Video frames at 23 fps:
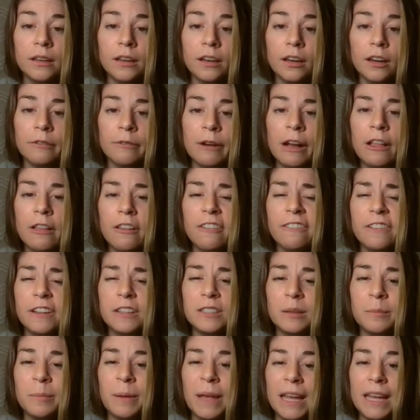Aurella
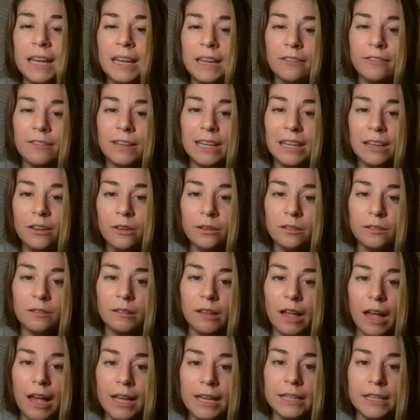felt a pang of guilt
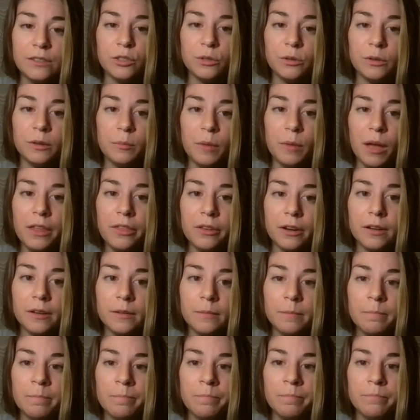lying to her mother.
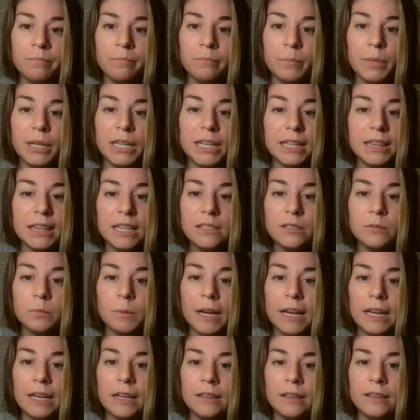But at this
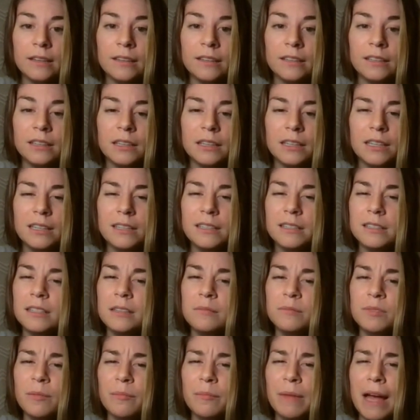rate, it didn't seem
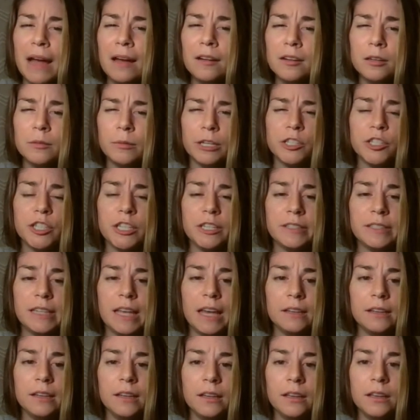to matter what she
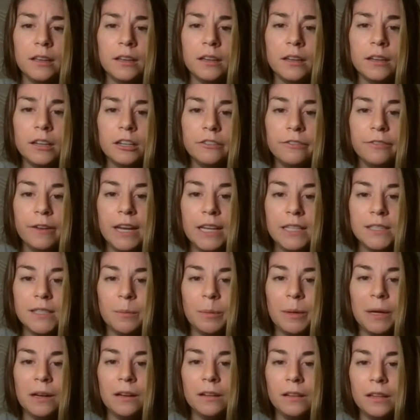said. Her face
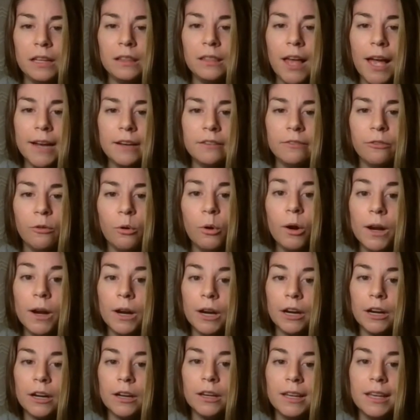apparently lied for
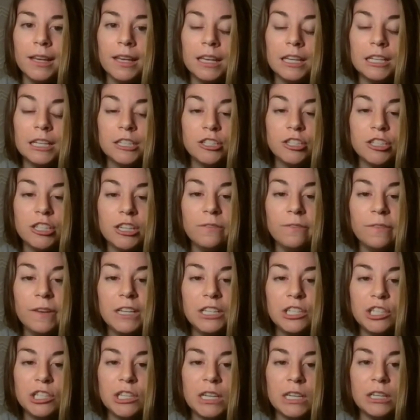her. She
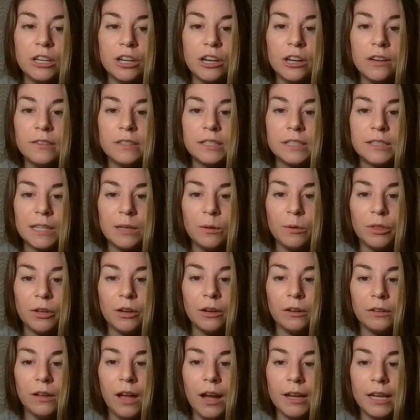fidgeted nervously with
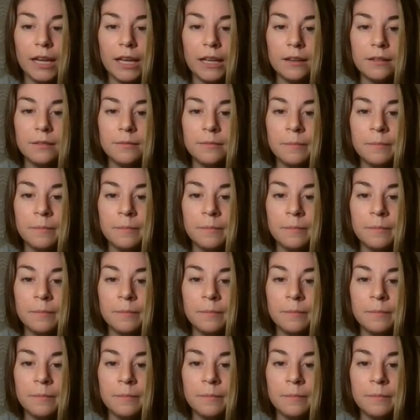her locket.